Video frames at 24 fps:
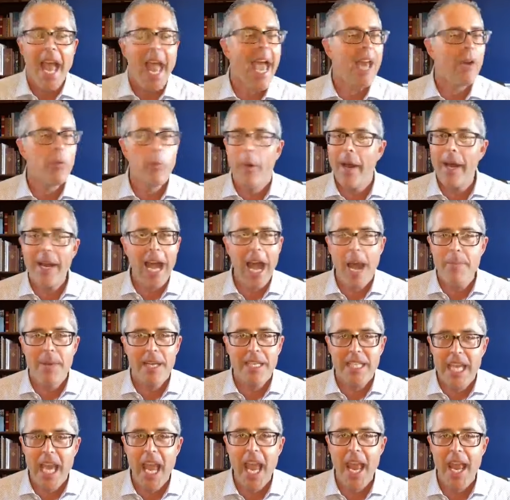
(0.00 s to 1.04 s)
And when I'm a
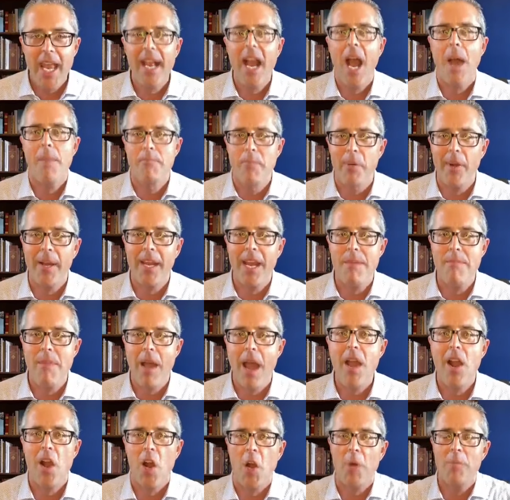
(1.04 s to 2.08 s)
king, I'm bringing
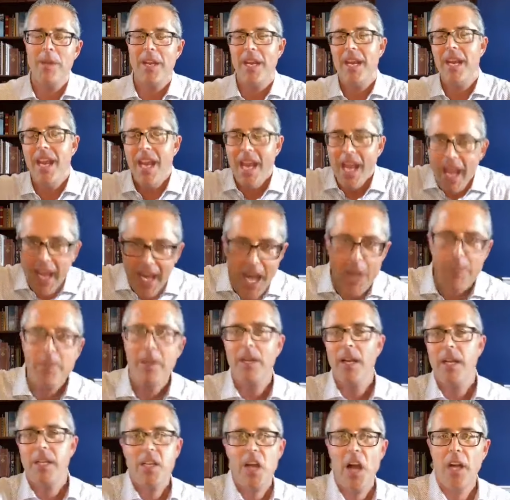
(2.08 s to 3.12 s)
my army and I'm
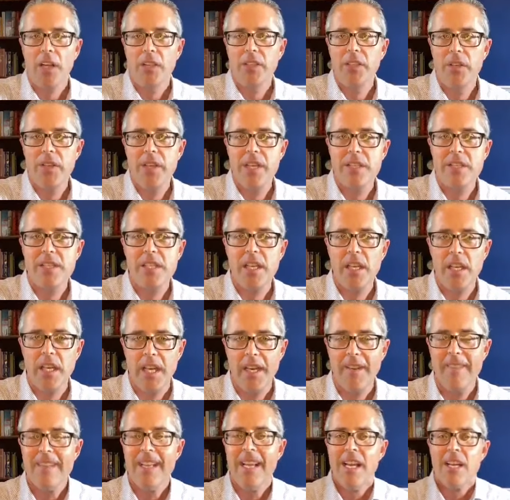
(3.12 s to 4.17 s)
going to conquer this
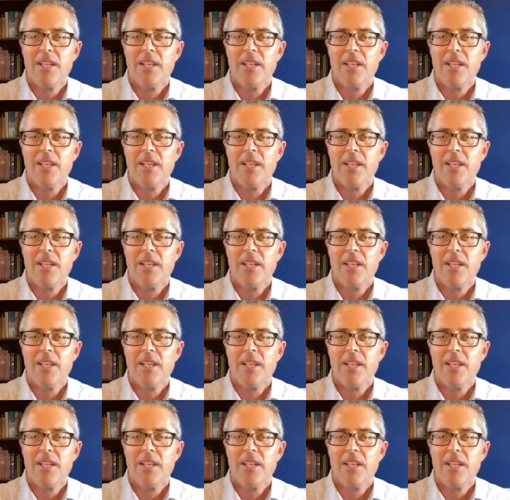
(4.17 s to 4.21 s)
city.